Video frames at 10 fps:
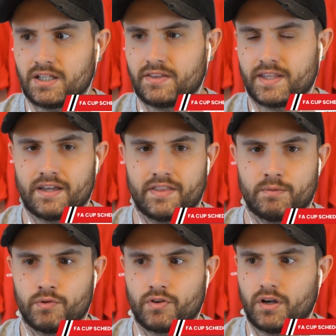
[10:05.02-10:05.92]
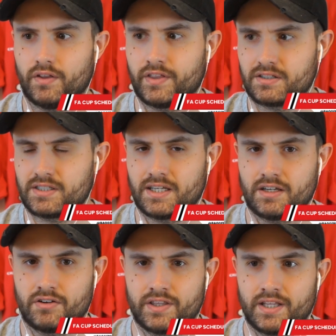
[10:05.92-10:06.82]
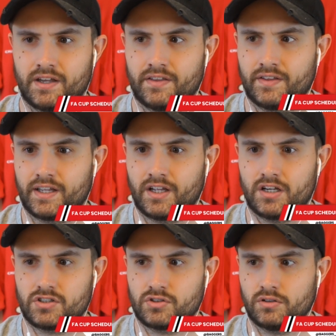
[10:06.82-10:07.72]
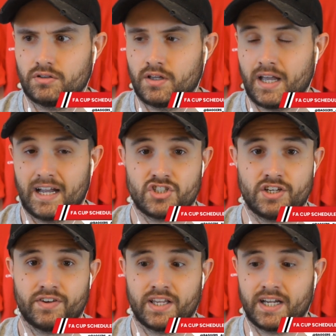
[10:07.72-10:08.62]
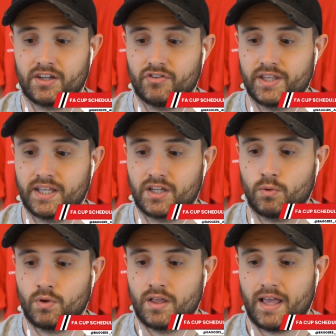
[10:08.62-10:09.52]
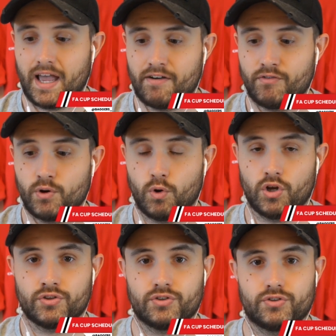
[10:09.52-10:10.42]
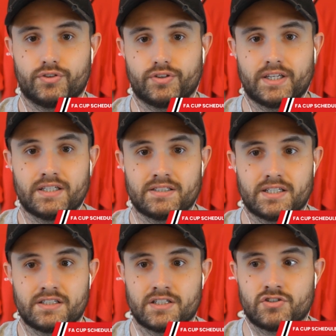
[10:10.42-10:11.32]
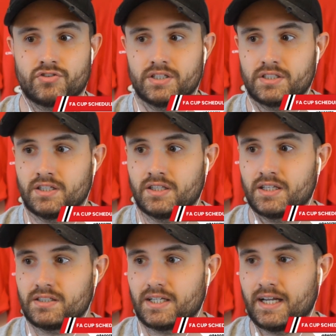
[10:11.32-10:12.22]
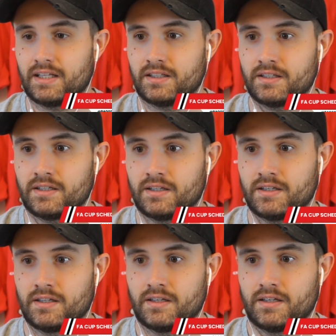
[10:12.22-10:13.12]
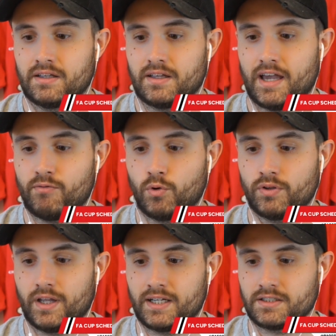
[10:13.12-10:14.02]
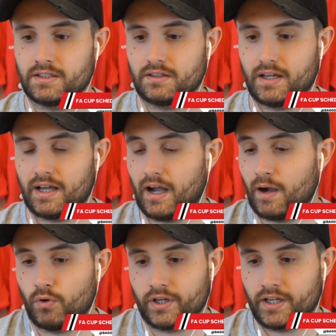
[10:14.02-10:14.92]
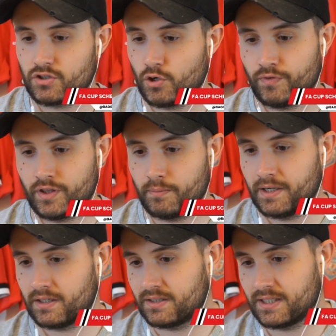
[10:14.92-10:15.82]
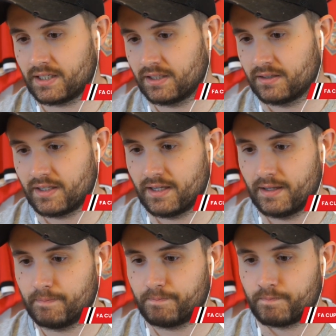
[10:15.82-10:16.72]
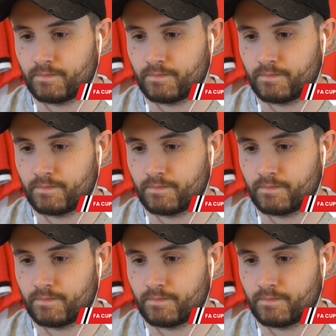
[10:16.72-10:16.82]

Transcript: in there, and then we've got I think City are in there and, and Arsenal and Sheffield United are in there. You know, everyone is is interested in this, and everyone has a. I, I want to get a trophy in the bag exactly. Um,